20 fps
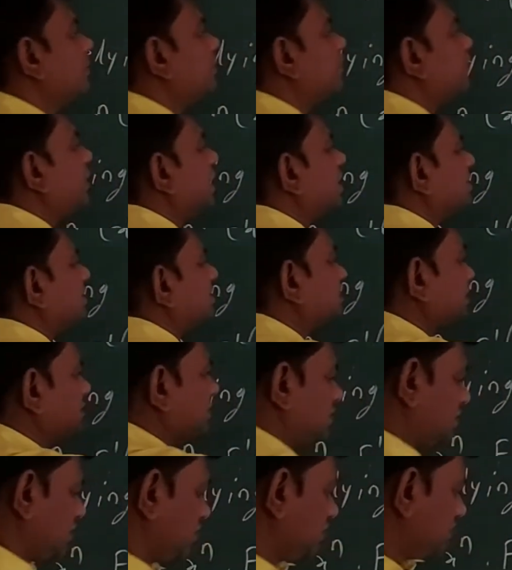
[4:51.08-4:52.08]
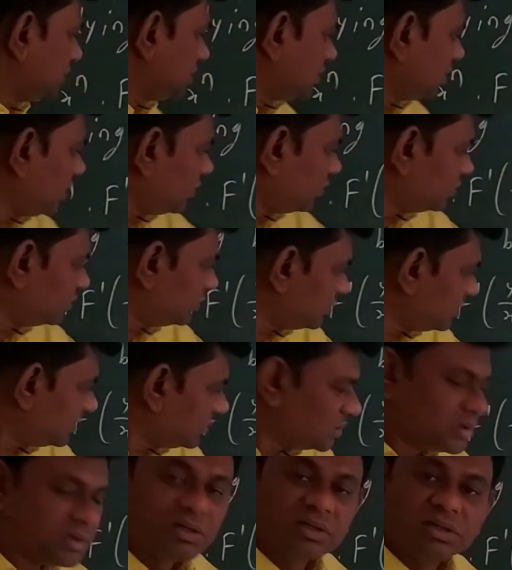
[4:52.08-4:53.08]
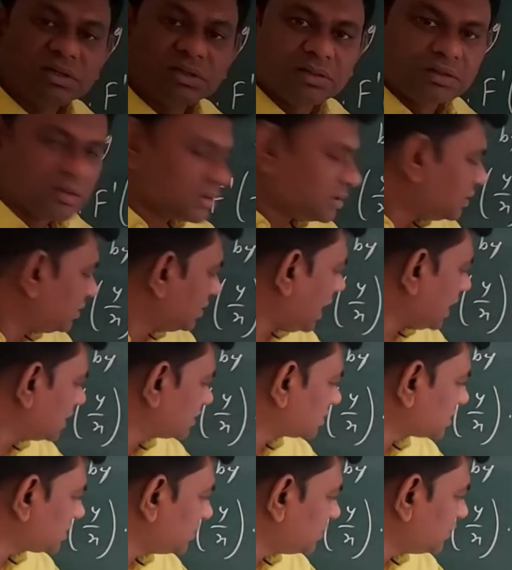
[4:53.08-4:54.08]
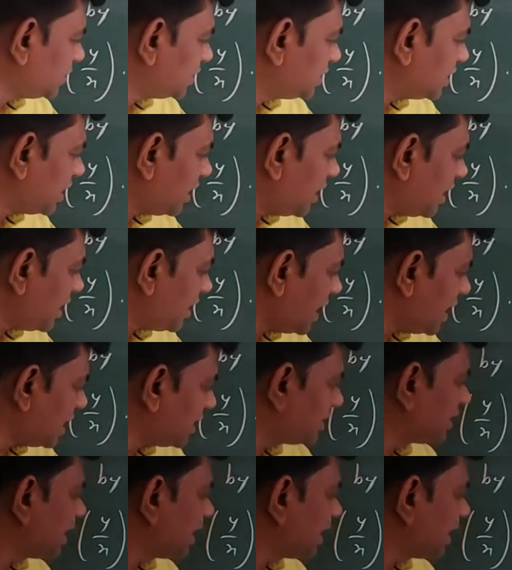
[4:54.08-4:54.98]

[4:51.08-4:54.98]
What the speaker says: plus now last term be the n